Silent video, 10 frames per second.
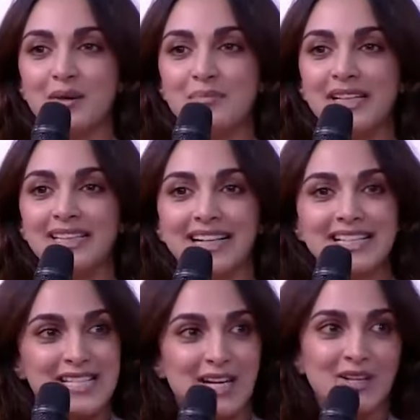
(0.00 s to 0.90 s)
It does
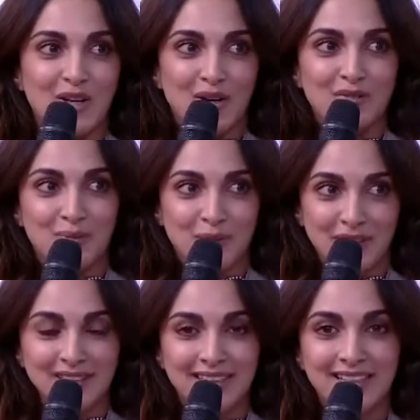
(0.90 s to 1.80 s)
take a lot of
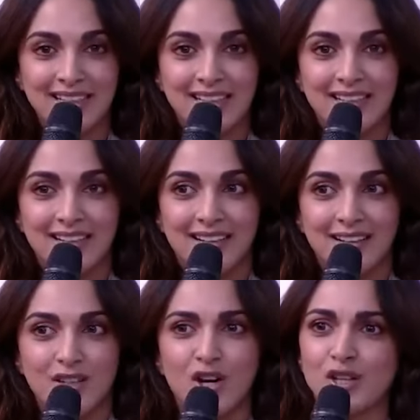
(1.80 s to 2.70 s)
work,
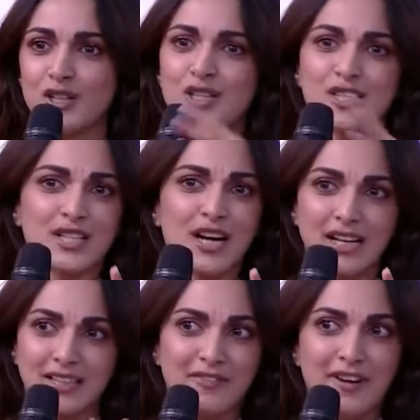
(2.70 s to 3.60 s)
not to
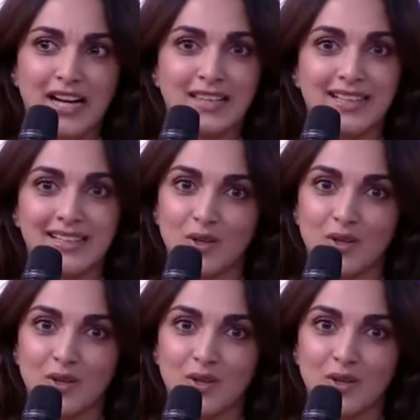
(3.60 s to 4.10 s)
discard the fact that it